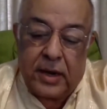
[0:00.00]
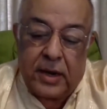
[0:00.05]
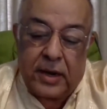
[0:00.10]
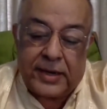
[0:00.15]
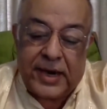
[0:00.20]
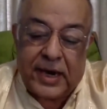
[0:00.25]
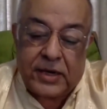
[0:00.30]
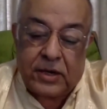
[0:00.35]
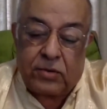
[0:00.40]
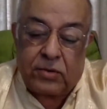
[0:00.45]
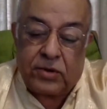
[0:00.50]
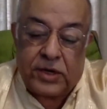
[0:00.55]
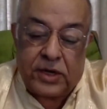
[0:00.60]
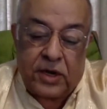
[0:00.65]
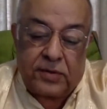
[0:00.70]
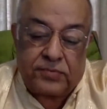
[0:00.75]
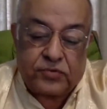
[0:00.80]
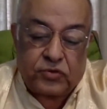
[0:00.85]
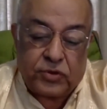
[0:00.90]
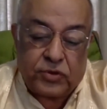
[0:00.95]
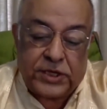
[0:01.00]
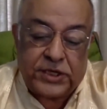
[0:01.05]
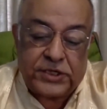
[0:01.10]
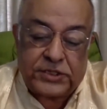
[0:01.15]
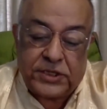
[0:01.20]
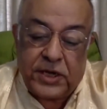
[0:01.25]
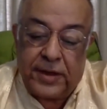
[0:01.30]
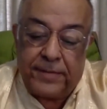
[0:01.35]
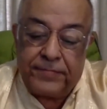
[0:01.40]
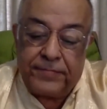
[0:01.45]
category of tourists
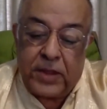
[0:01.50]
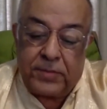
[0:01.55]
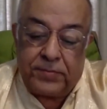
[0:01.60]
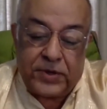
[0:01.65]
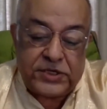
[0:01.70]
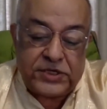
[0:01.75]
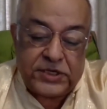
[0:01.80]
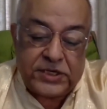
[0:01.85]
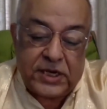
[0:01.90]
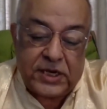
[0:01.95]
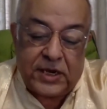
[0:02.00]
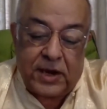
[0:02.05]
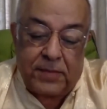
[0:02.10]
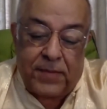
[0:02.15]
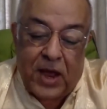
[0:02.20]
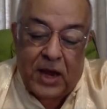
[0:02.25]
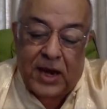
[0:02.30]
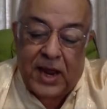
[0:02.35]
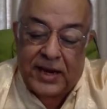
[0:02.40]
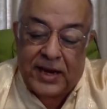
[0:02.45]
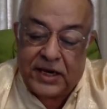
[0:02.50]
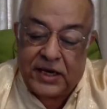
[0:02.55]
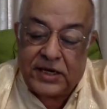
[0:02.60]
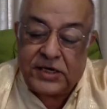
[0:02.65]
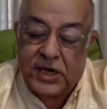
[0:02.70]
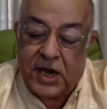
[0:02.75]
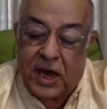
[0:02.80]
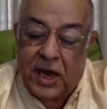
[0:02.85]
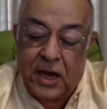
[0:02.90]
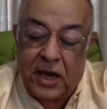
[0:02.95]
visiting Nepal and
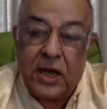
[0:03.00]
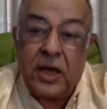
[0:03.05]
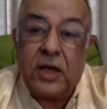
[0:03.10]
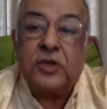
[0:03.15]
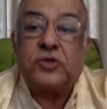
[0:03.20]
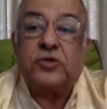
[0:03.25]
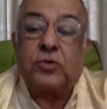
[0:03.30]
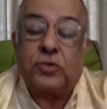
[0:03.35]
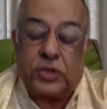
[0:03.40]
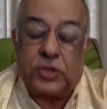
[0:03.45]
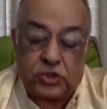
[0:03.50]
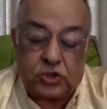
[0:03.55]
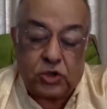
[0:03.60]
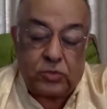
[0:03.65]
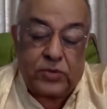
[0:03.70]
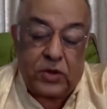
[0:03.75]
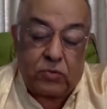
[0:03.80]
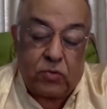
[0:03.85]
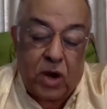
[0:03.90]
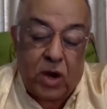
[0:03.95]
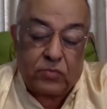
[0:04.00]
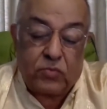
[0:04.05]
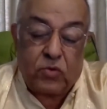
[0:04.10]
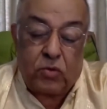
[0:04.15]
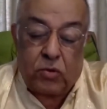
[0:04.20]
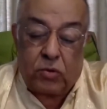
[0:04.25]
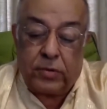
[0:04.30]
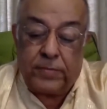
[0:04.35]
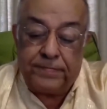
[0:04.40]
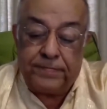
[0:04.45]
India. So this will be one
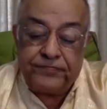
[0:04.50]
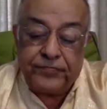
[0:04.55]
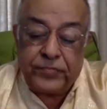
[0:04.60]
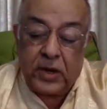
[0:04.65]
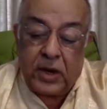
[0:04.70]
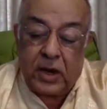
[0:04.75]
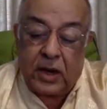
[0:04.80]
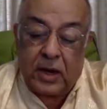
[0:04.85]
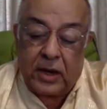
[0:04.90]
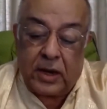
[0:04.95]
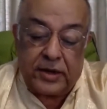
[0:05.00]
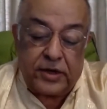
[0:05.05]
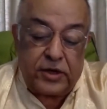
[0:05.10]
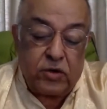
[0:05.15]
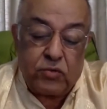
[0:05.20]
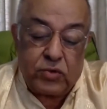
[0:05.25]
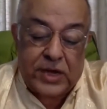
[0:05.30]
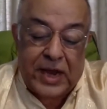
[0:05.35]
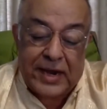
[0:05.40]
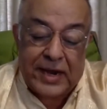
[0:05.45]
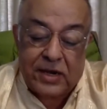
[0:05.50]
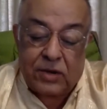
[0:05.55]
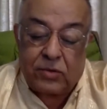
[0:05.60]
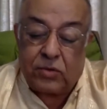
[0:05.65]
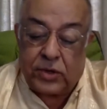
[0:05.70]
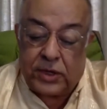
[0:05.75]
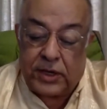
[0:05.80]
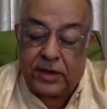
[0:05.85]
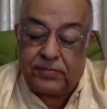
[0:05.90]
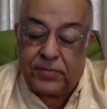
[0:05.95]
more new
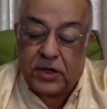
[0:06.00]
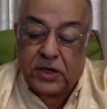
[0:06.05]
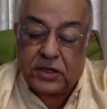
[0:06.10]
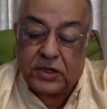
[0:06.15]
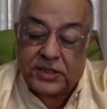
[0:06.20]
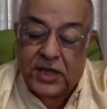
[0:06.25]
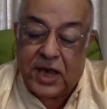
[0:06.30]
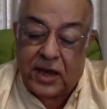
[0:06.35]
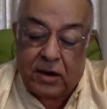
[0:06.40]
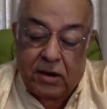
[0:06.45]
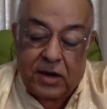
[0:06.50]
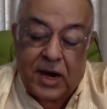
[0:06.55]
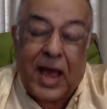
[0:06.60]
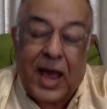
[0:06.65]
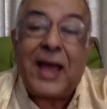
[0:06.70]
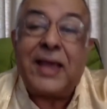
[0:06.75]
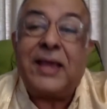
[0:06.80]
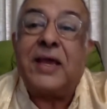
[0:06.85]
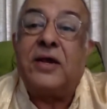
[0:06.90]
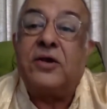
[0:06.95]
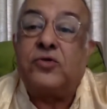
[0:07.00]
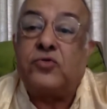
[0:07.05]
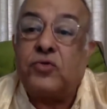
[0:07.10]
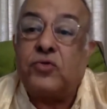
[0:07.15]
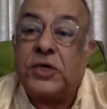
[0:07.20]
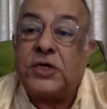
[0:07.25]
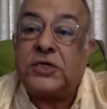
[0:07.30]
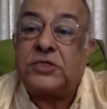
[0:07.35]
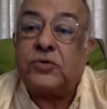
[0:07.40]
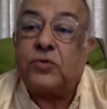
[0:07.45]
category, because they are all high-end
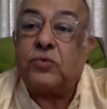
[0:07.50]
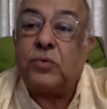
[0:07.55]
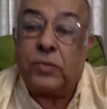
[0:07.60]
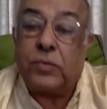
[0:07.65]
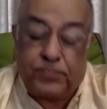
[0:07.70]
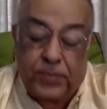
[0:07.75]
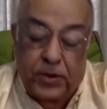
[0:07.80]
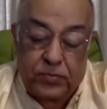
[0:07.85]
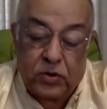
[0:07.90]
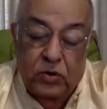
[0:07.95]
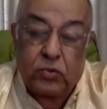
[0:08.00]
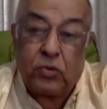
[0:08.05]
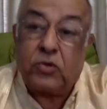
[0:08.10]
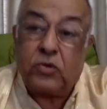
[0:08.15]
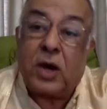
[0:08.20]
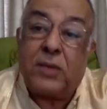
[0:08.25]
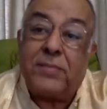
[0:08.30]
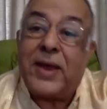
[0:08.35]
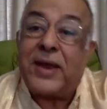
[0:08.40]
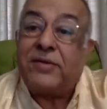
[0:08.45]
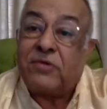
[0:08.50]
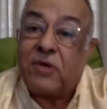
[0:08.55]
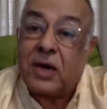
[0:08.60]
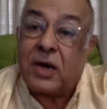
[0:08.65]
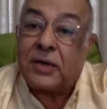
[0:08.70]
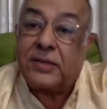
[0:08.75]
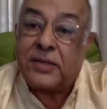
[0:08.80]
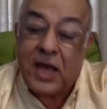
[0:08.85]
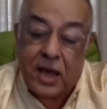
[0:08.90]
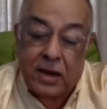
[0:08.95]
tourists, people who come and
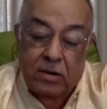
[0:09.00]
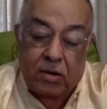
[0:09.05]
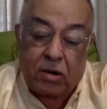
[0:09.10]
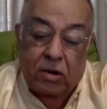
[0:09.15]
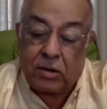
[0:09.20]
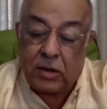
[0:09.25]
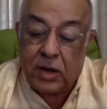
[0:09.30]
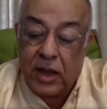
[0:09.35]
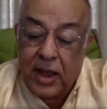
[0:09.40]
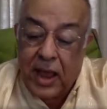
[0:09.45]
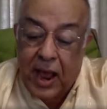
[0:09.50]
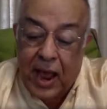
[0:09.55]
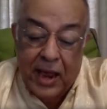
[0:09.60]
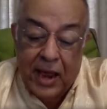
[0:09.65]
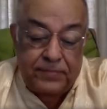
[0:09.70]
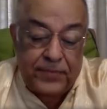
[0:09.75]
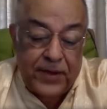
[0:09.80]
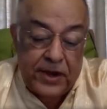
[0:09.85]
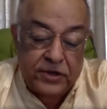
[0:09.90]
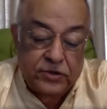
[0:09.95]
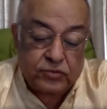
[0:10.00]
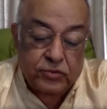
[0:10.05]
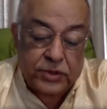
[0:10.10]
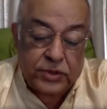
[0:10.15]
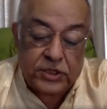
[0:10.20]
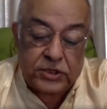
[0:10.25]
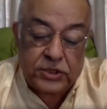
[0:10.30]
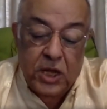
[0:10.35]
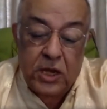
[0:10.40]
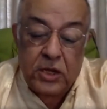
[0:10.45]
run. They are all high-paying
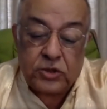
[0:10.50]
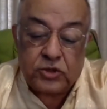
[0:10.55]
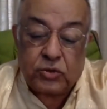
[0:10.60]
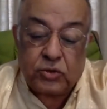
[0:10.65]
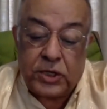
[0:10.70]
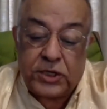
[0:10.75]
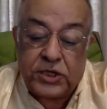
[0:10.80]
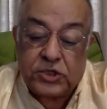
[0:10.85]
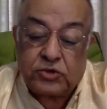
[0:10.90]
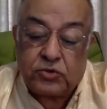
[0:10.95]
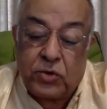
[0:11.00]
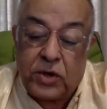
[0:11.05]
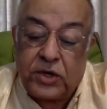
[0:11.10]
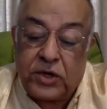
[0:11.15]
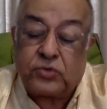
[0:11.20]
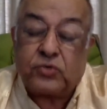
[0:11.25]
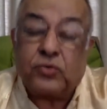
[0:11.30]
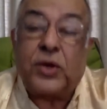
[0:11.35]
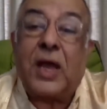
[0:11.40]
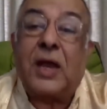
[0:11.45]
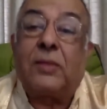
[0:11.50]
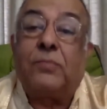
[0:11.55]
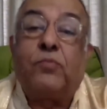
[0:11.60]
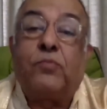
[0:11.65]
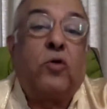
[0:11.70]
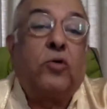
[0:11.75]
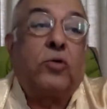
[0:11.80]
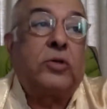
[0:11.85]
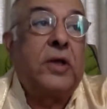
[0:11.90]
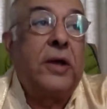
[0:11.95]
tourists. So it is going to help
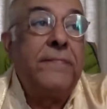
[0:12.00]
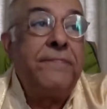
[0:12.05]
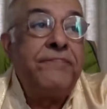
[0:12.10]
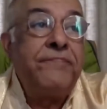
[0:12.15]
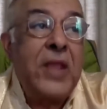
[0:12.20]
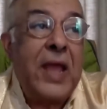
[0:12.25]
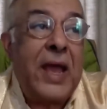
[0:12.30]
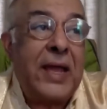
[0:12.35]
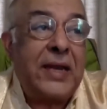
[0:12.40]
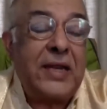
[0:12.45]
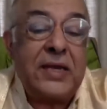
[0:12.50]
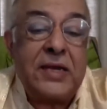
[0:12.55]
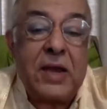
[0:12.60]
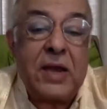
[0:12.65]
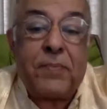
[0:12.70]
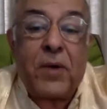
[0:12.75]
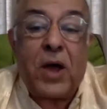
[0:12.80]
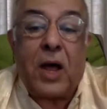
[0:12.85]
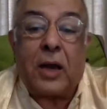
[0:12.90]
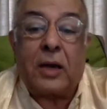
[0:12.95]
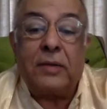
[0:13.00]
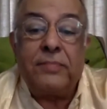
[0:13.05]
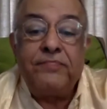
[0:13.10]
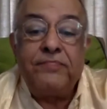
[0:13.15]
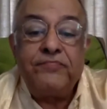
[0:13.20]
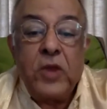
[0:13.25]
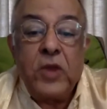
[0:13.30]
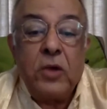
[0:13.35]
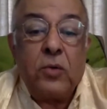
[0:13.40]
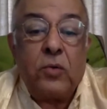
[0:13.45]
both. And in Nepal,
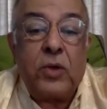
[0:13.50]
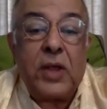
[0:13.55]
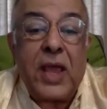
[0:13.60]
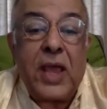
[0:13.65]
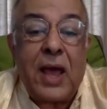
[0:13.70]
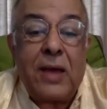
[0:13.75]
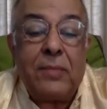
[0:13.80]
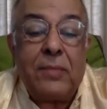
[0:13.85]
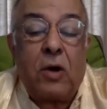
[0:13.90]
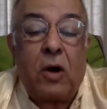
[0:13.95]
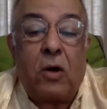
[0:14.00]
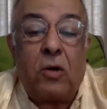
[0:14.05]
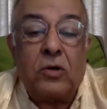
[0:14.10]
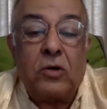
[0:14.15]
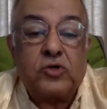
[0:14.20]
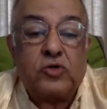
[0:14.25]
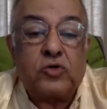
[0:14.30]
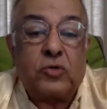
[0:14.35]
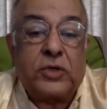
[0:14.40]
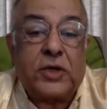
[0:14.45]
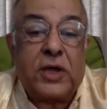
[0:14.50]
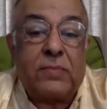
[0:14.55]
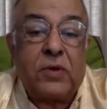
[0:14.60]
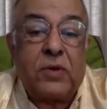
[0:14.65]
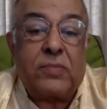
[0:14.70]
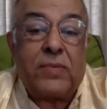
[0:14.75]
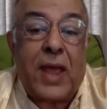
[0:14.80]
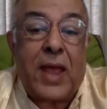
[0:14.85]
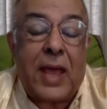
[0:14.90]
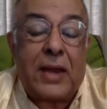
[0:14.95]
we have also
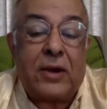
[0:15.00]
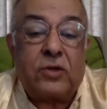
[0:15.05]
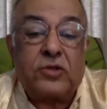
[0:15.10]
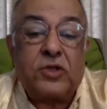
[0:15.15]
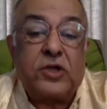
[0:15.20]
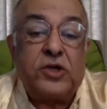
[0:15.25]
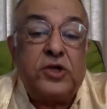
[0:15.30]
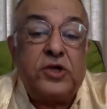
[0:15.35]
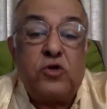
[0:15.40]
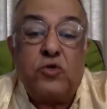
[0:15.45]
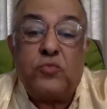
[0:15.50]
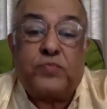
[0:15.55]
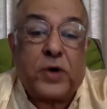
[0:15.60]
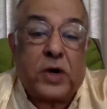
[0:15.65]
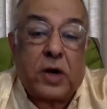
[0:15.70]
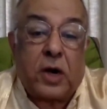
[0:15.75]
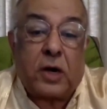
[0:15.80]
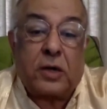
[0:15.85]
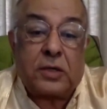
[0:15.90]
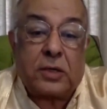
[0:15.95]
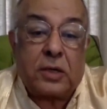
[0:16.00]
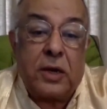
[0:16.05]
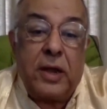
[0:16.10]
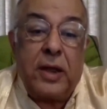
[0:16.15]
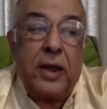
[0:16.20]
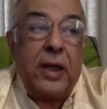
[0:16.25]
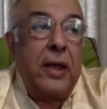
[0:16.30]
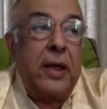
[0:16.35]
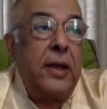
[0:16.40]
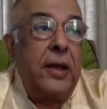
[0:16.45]
developed another new product
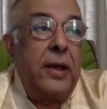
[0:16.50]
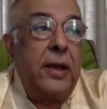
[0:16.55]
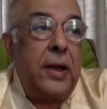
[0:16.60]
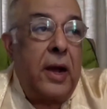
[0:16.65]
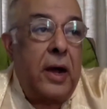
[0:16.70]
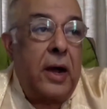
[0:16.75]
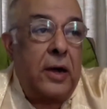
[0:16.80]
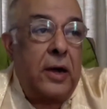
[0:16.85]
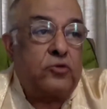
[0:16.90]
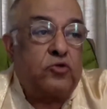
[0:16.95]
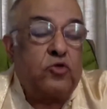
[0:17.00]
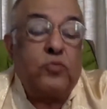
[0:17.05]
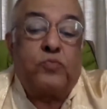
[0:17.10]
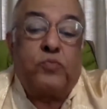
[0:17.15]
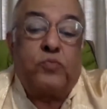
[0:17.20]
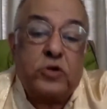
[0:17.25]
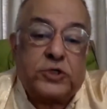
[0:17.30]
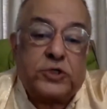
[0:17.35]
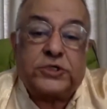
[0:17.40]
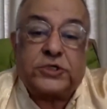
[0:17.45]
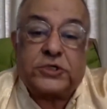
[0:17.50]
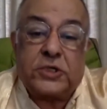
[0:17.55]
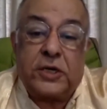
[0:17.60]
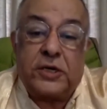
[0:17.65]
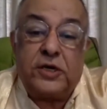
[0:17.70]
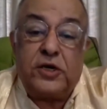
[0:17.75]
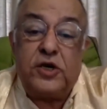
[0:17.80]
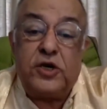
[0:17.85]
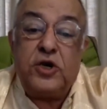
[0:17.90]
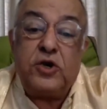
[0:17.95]
to boost
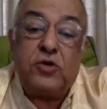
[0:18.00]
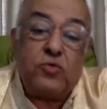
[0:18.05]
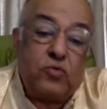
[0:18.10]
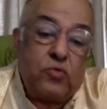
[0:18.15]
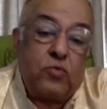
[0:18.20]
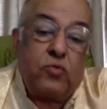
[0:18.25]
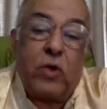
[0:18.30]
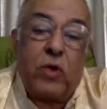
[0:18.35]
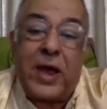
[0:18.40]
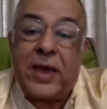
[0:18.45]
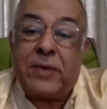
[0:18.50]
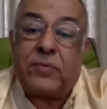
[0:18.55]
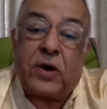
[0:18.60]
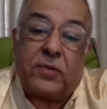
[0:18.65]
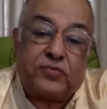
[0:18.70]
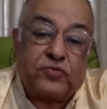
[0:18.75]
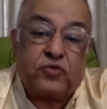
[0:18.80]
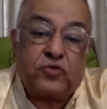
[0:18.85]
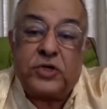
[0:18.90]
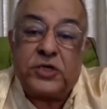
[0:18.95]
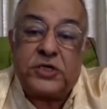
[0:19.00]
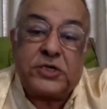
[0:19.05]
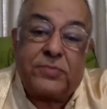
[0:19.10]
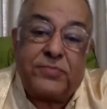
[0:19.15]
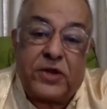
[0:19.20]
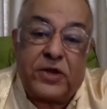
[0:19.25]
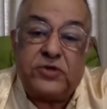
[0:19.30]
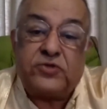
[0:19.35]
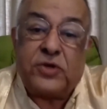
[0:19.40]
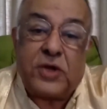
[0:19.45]
new wave of tourism
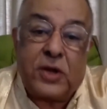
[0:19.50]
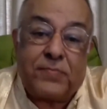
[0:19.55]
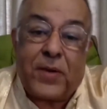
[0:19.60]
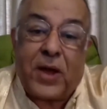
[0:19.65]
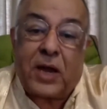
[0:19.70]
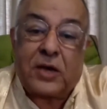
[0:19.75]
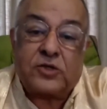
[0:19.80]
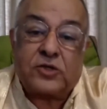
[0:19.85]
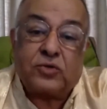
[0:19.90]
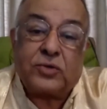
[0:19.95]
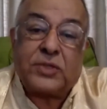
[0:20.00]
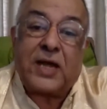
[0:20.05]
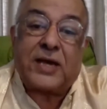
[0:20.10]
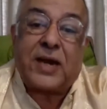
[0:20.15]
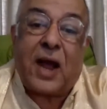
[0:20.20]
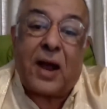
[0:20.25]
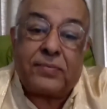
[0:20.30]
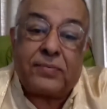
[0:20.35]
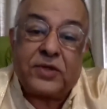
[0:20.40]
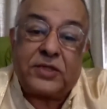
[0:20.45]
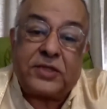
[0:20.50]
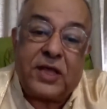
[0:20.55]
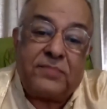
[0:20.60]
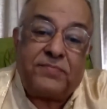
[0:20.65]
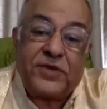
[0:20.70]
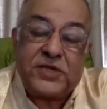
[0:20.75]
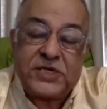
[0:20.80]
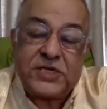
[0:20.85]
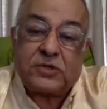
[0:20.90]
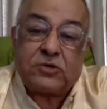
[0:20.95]
into Nepal, so that after they
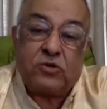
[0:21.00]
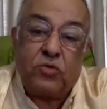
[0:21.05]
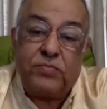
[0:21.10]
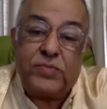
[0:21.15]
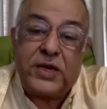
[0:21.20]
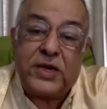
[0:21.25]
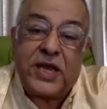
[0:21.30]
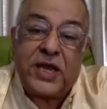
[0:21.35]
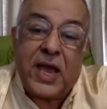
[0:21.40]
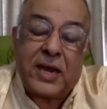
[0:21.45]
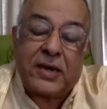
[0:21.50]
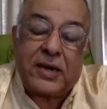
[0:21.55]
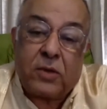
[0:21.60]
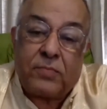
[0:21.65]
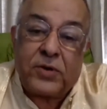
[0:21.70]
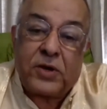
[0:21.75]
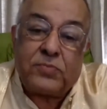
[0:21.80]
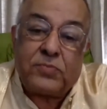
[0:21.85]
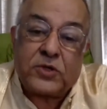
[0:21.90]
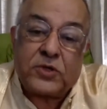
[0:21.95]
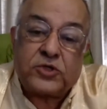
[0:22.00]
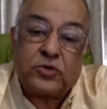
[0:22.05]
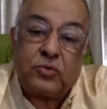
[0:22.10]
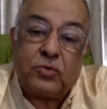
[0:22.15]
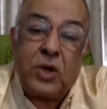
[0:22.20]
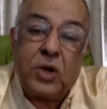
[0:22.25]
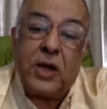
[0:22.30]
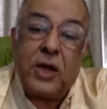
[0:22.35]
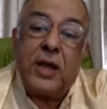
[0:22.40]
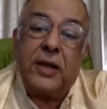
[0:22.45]
visit Lumbini and
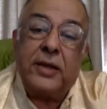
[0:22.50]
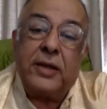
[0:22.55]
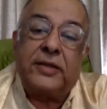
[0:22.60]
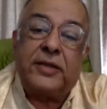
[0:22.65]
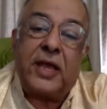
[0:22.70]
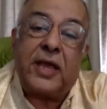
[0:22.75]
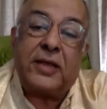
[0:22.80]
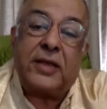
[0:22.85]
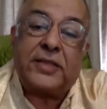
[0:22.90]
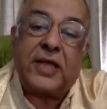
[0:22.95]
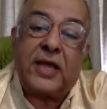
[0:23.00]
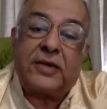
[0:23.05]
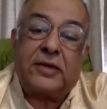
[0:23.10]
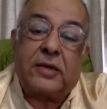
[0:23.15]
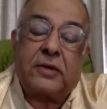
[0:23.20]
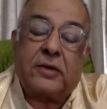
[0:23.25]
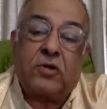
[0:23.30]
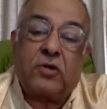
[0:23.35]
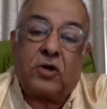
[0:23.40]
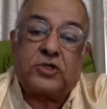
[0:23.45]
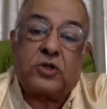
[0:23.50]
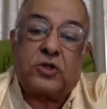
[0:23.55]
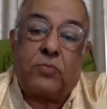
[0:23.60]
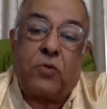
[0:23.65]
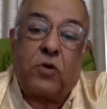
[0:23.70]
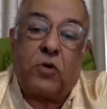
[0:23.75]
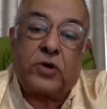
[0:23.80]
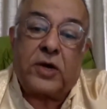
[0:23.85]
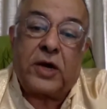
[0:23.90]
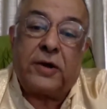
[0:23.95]
Kapilvastu, they then cross the
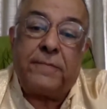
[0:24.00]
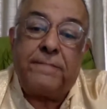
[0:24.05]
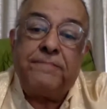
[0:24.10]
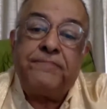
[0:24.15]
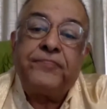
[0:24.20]
border,